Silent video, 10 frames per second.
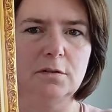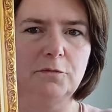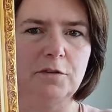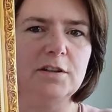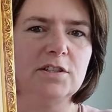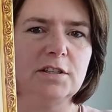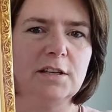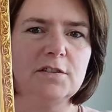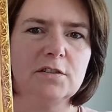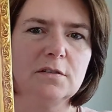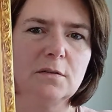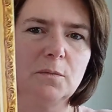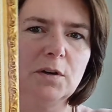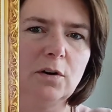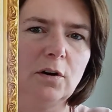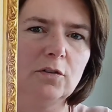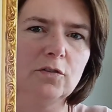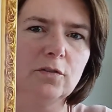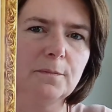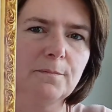finish this
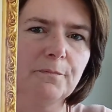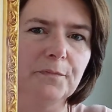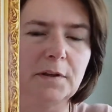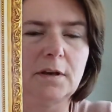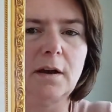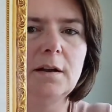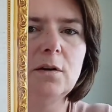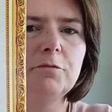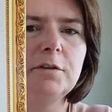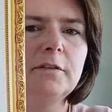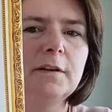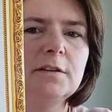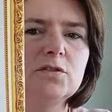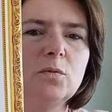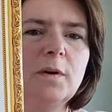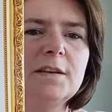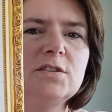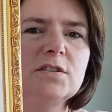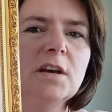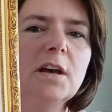because yeah, I love it and it's a
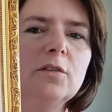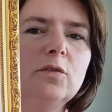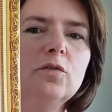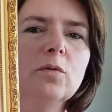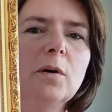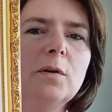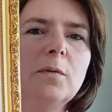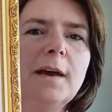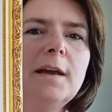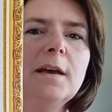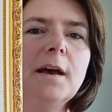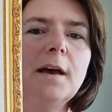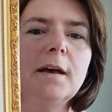waste to throw it away.